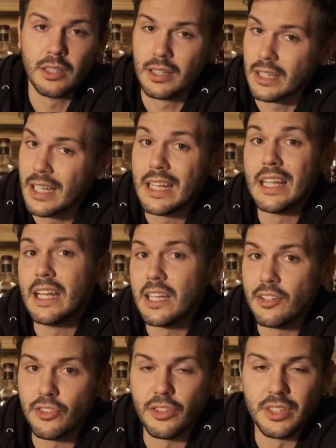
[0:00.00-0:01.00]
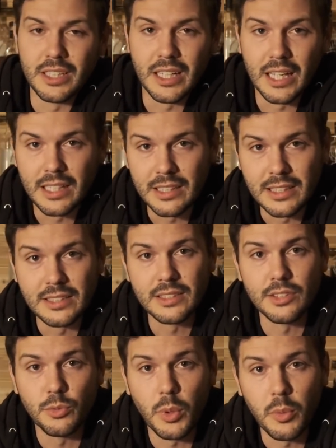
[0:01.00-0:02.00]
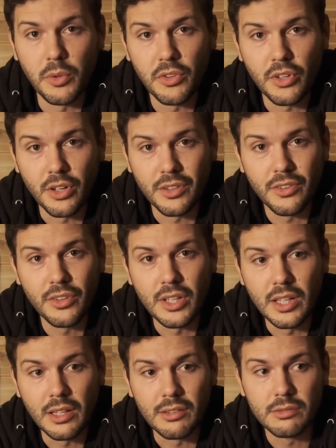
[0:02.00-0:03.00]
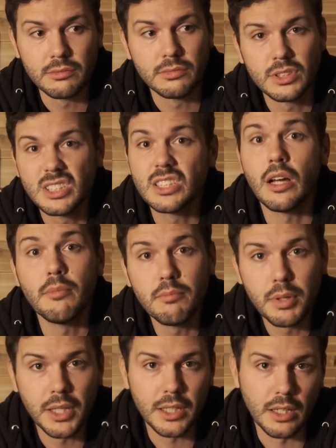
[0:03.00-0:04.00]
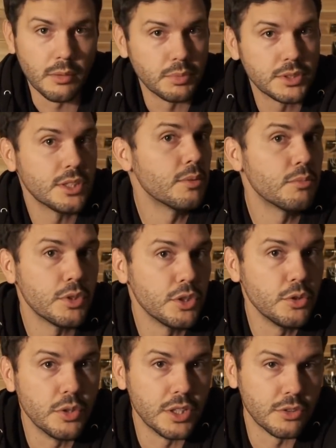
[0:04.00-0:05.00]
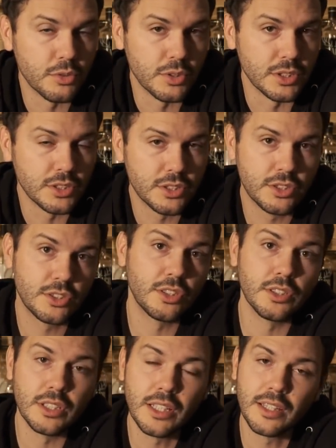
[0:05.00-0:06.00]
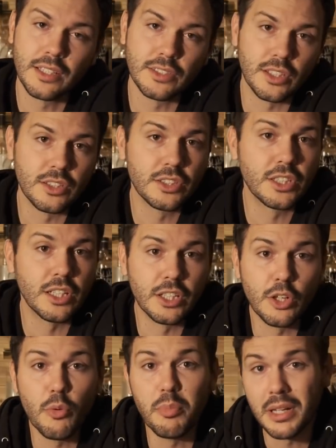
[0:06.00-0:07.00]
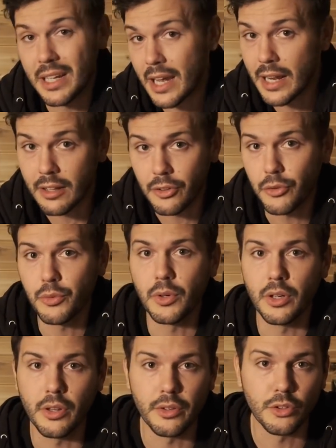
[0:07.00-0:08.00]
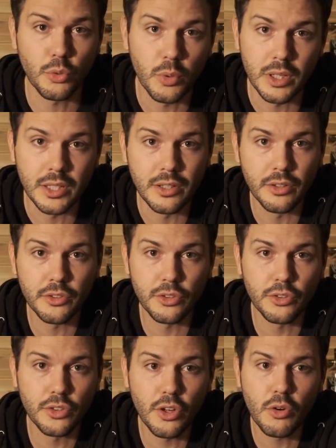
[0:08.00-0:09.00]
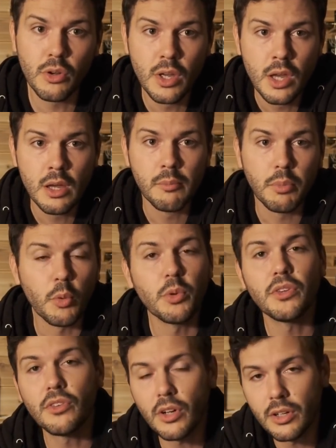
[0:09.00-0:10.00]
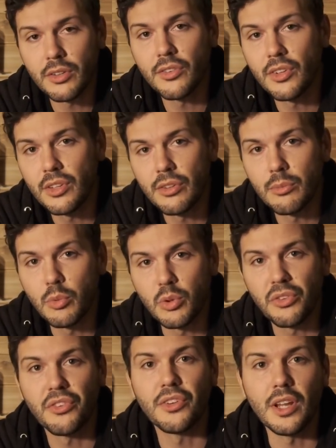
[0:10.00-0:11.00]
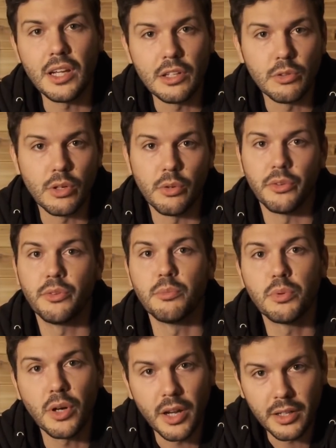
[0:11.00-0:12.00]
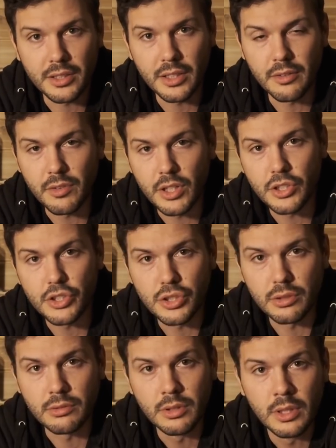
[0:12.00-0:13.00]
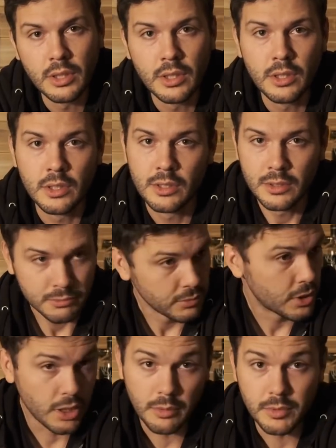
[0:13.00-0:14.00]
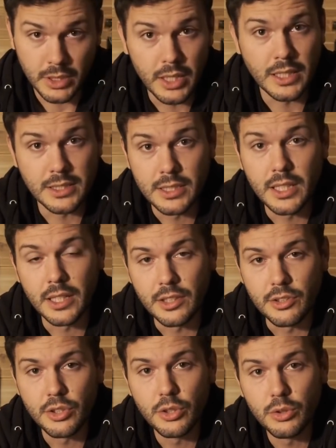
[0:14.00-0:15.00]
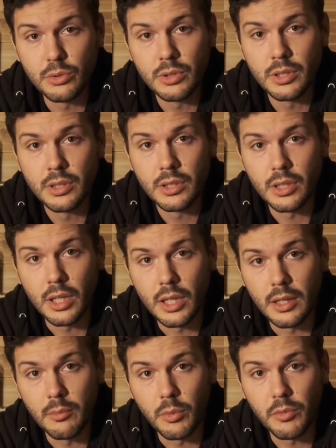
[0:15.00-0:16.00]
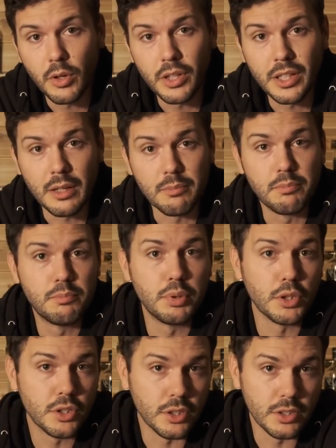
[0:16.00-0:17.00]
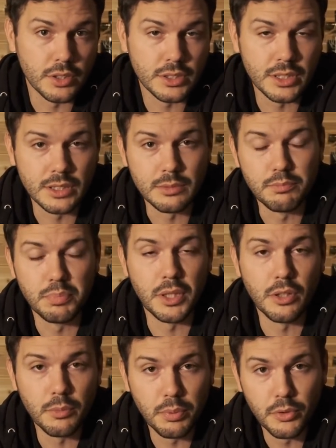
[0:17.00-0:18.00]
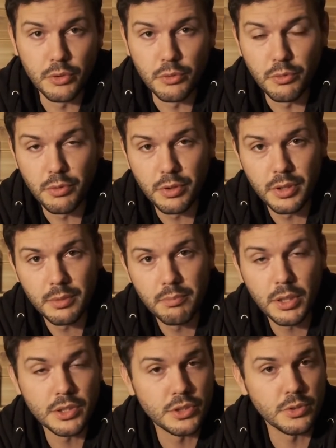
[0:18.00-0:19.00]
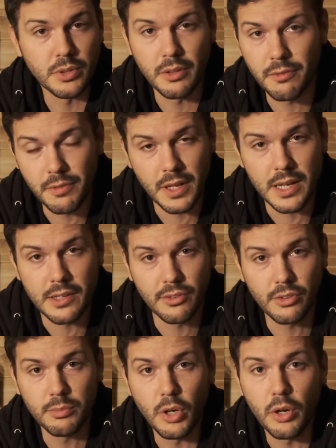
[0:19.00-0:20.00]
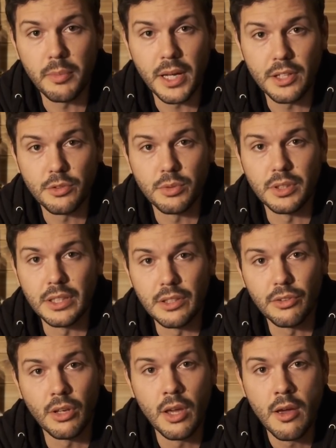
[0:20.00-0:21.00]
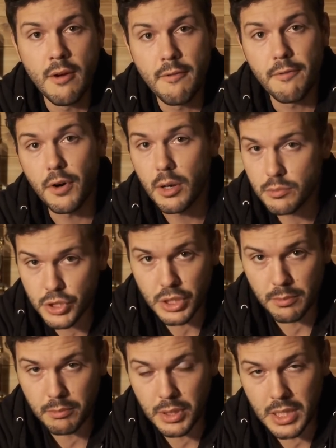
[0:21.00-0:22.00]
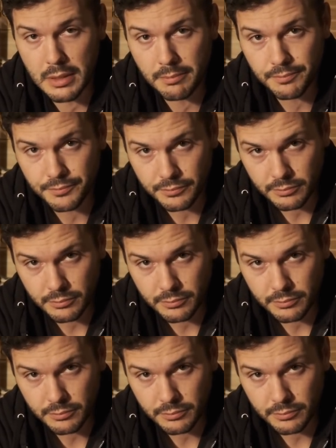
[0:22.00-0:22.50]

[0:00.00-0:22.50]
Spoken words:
Late 80s, early 90s is where we start seeing some pickup, some renewed interest. Certainly things aren't going to go bananas for another 20 years or so, but we start to see some more steady growth, some product innovation. Come to 1992, we've already got Booker's as a barrel-proof, punch-you-in-the-face, small batch release from Jim Beam.